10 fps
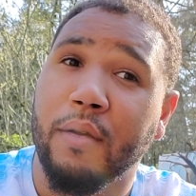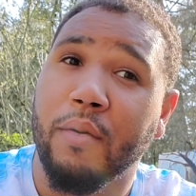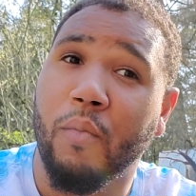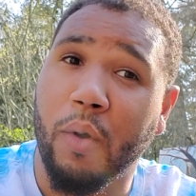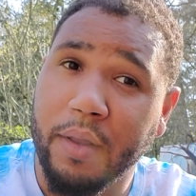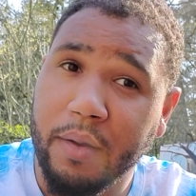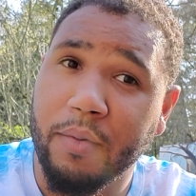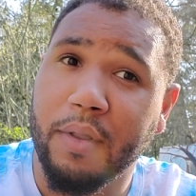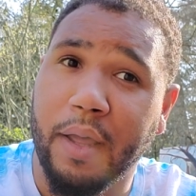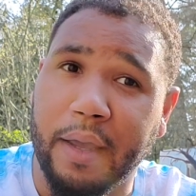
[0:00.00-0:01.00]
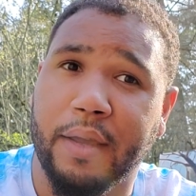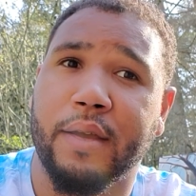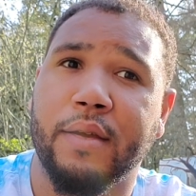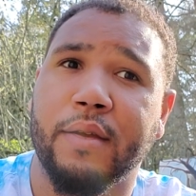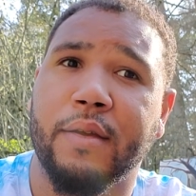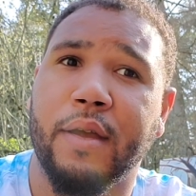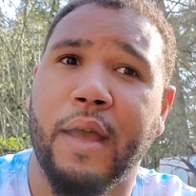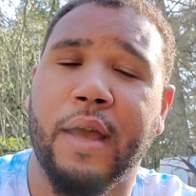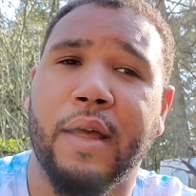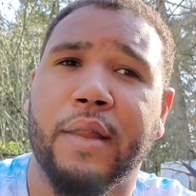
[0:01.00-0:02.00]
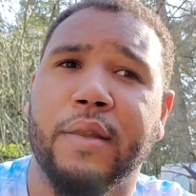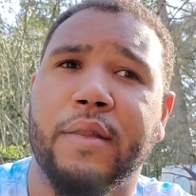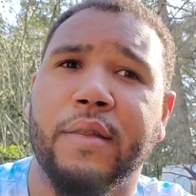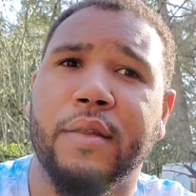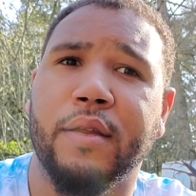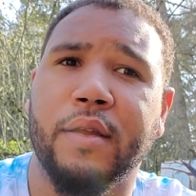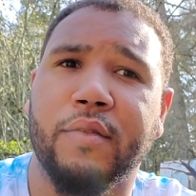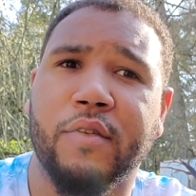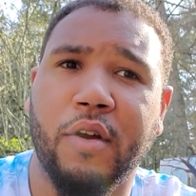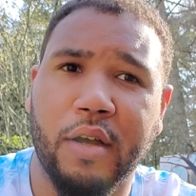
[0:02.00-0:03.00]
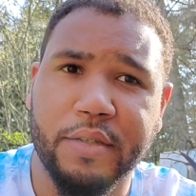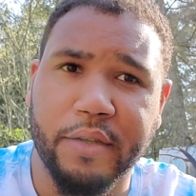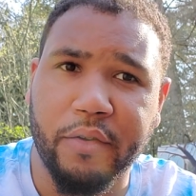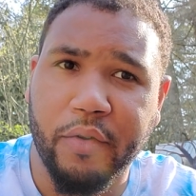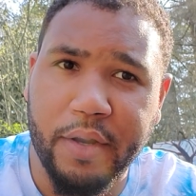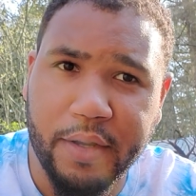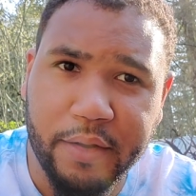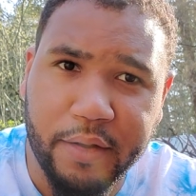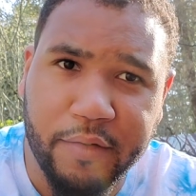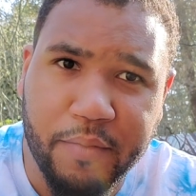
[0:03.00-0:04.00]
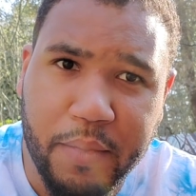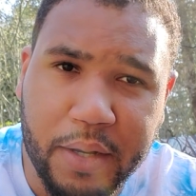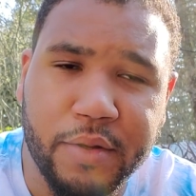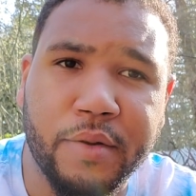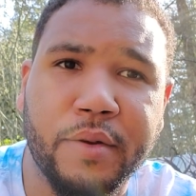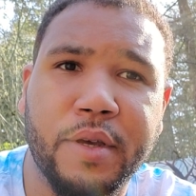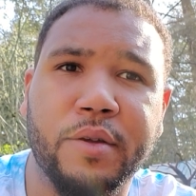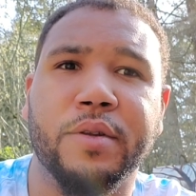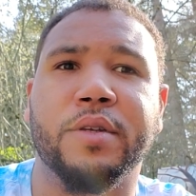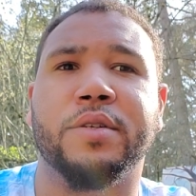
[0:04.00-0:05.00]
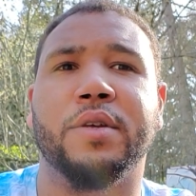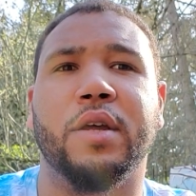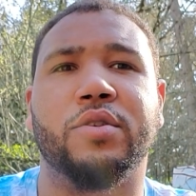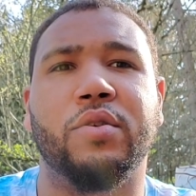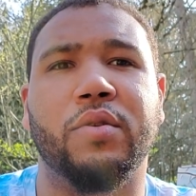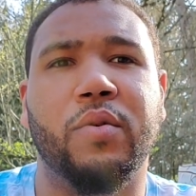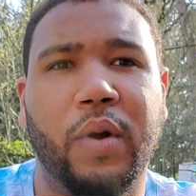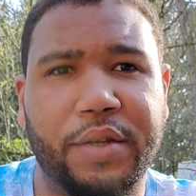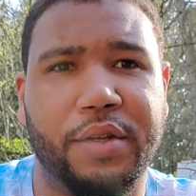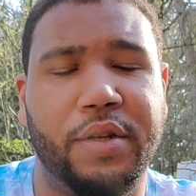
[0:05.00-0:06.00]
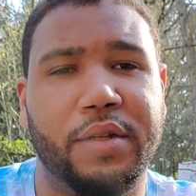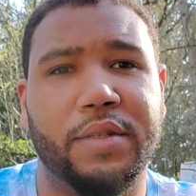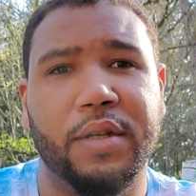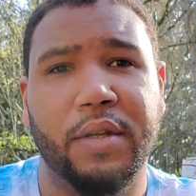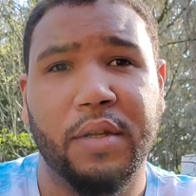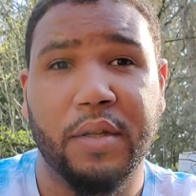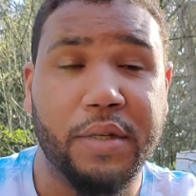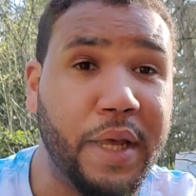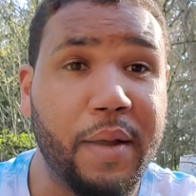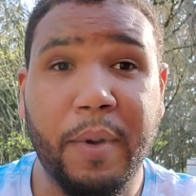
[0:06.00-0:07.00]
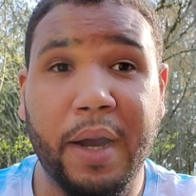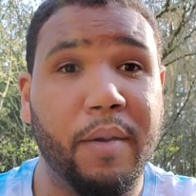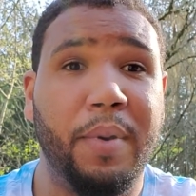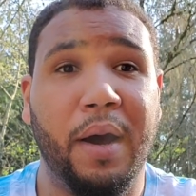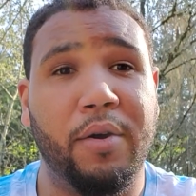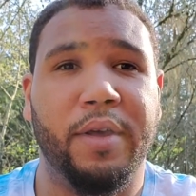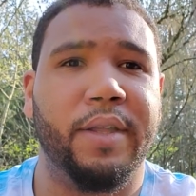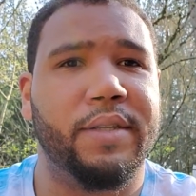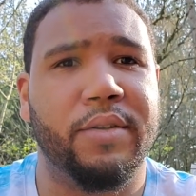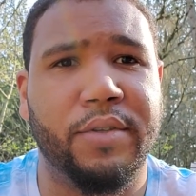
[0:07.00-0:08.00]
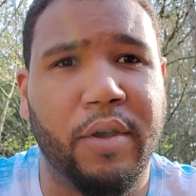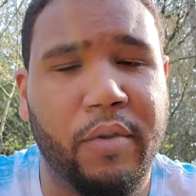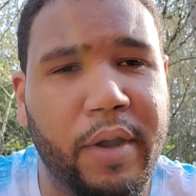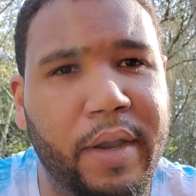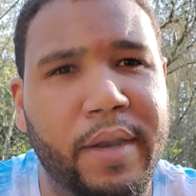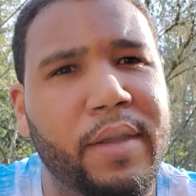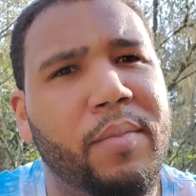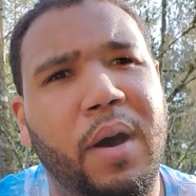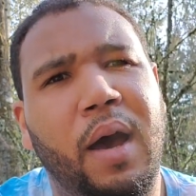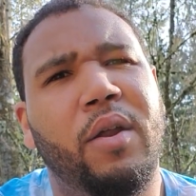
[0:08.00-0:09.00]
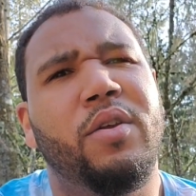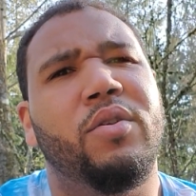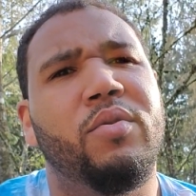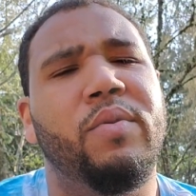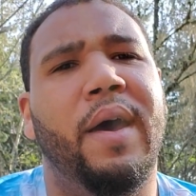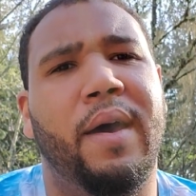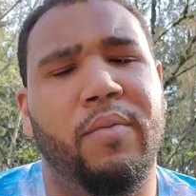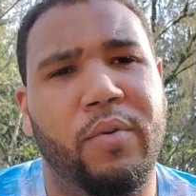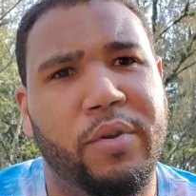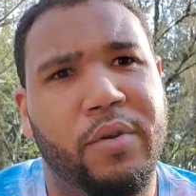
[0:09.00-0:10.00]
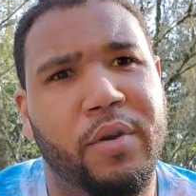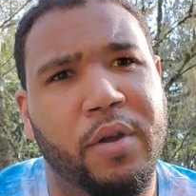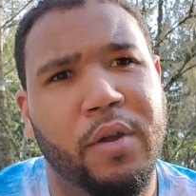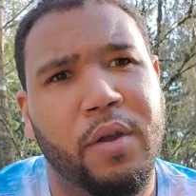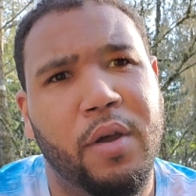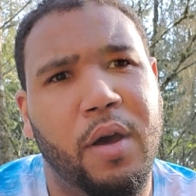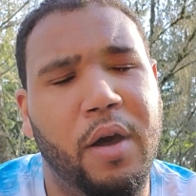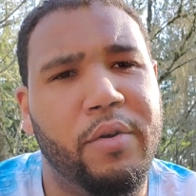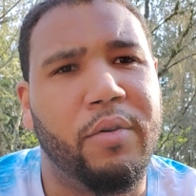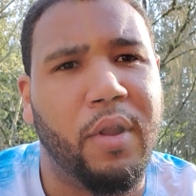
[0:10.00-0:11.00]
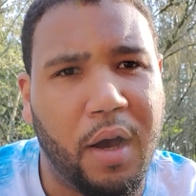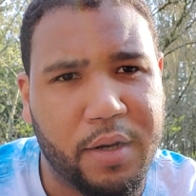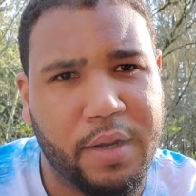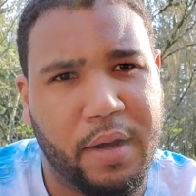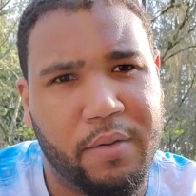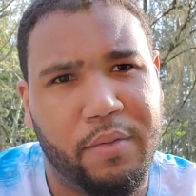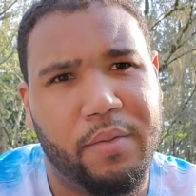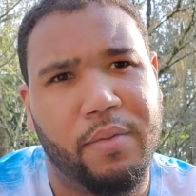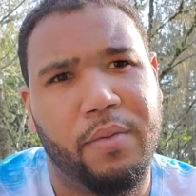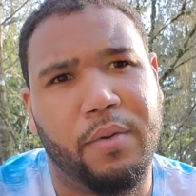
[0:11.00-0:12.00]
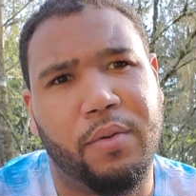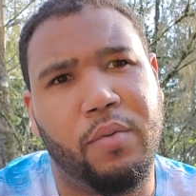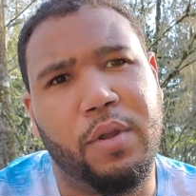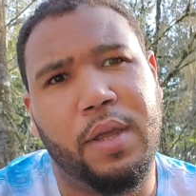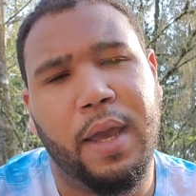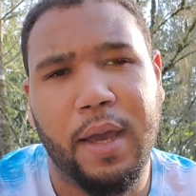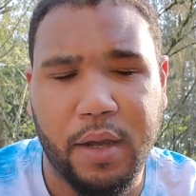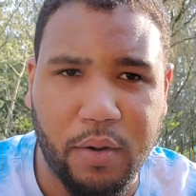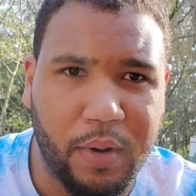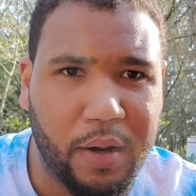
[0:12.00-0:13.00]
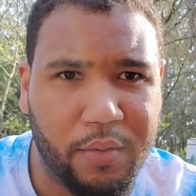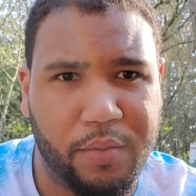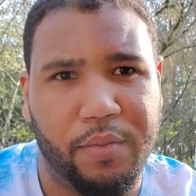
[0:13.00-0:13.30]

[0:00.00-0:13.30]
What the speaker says: what they would like. And it's causing a great deal of mental illness. And so the question is, take back our power. Yeah, that sounds like a great idea, but how do you do that when you're under lockdown, when you can't go out,